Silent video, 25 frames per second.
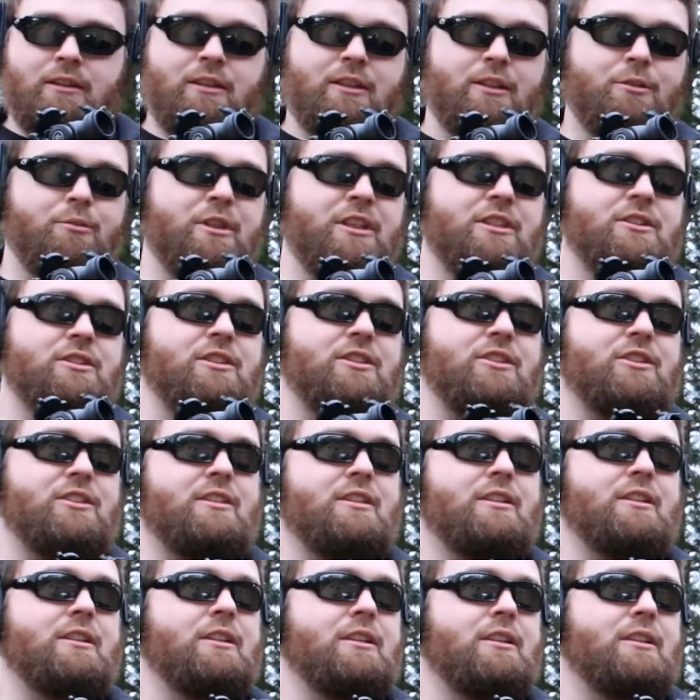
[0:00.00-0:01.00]
Let me just
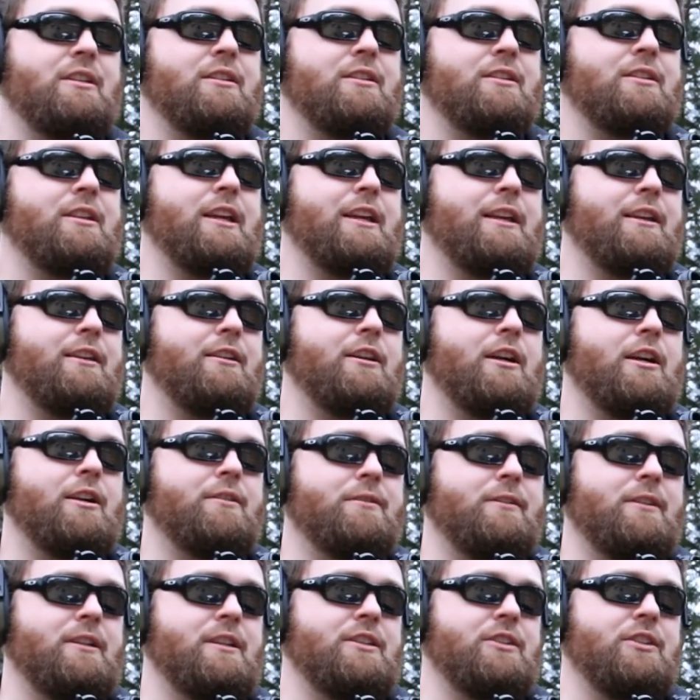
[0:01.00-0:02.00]
take it
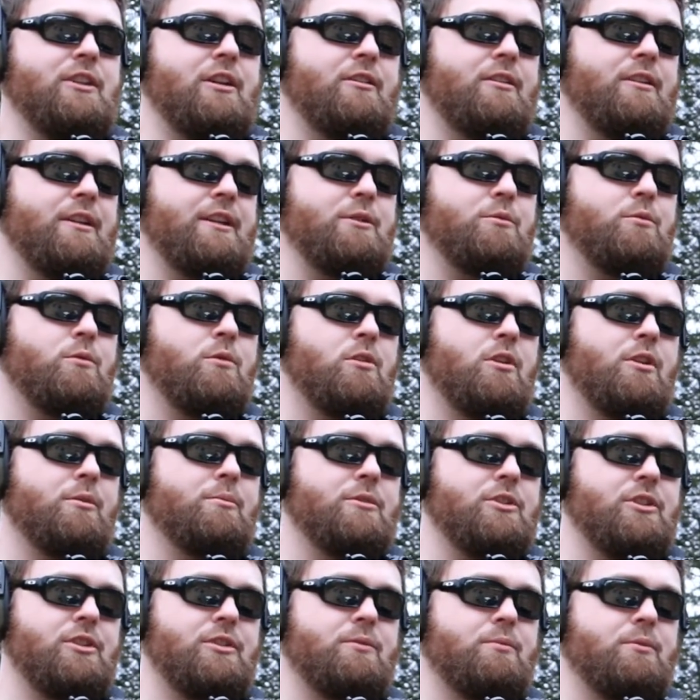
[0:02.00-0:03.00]
off. It is already
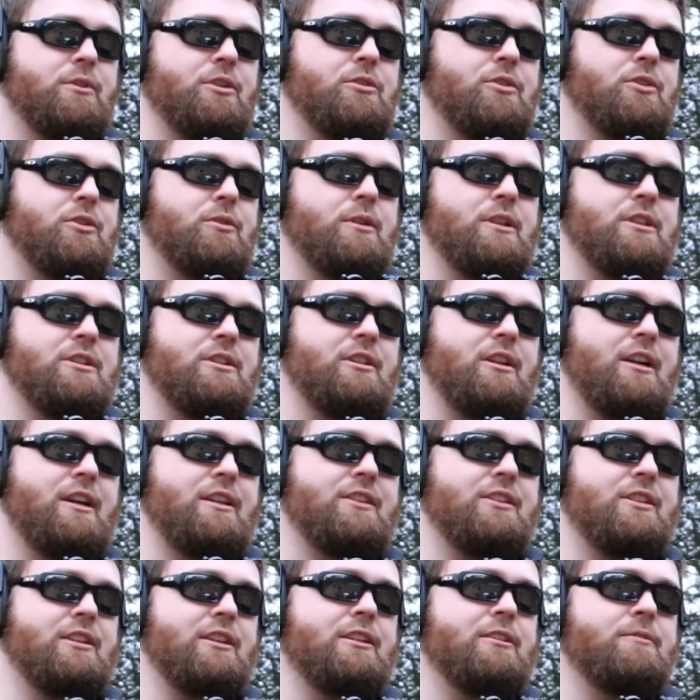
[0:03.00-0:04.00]
warm just from those 3
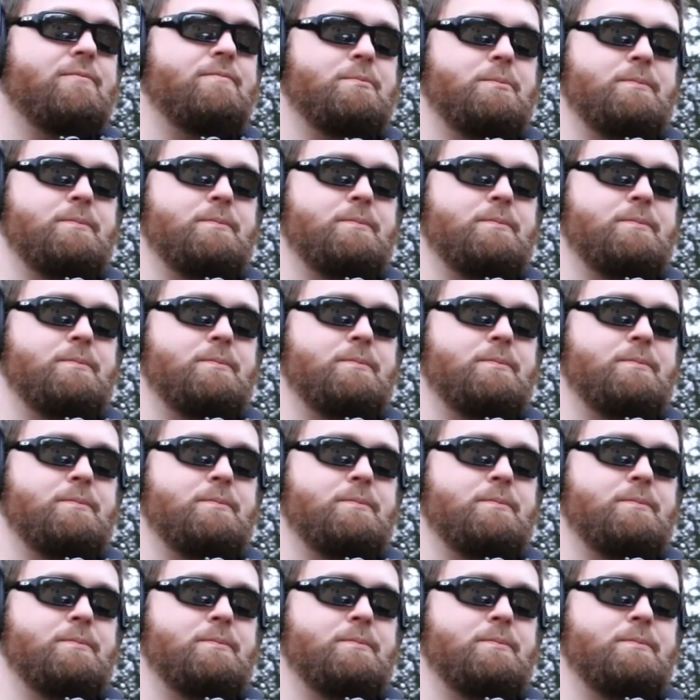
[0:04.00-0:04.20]
shots here.